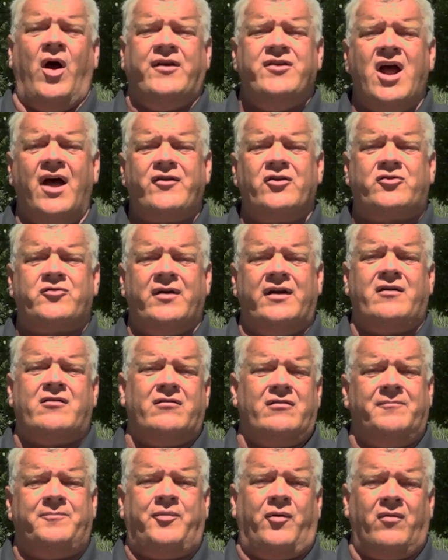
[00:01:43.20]
Another
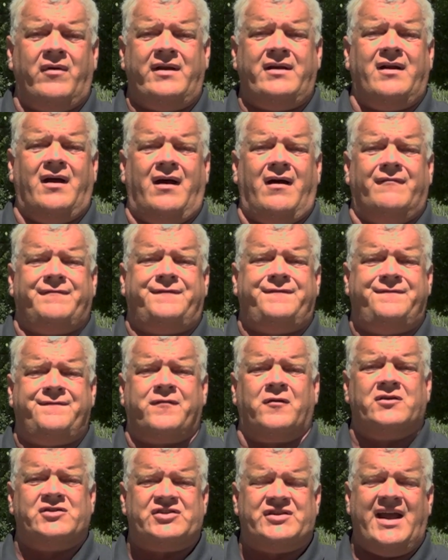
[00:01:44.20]
critical point of
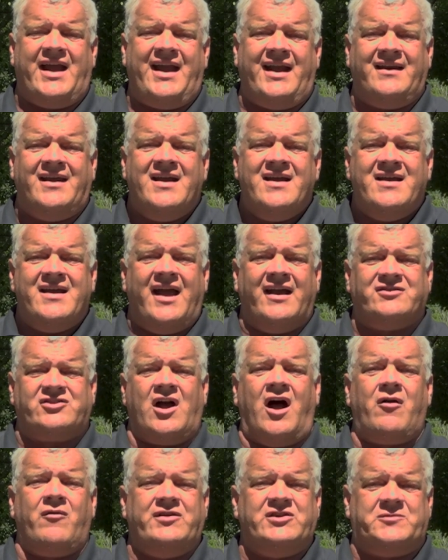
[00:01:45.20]
first aid has
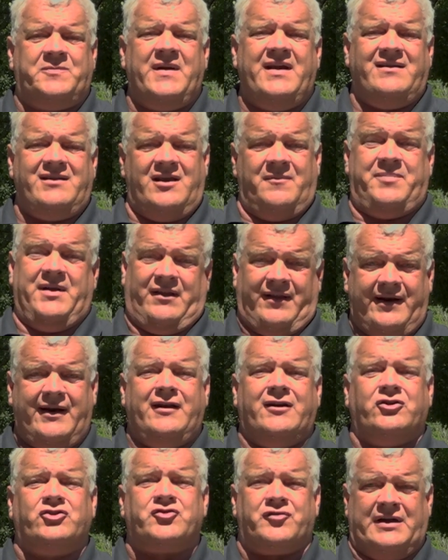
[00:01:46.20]
always been the ability
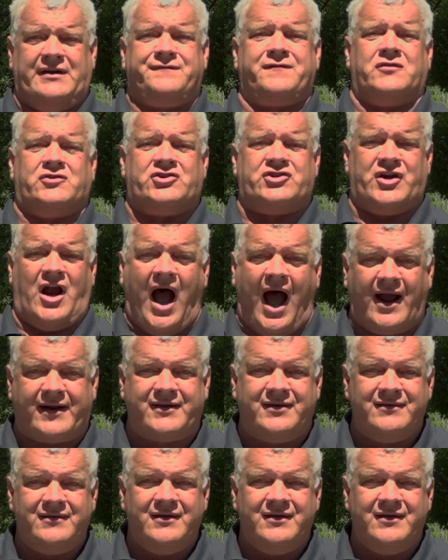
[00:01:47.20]
to treat for shock.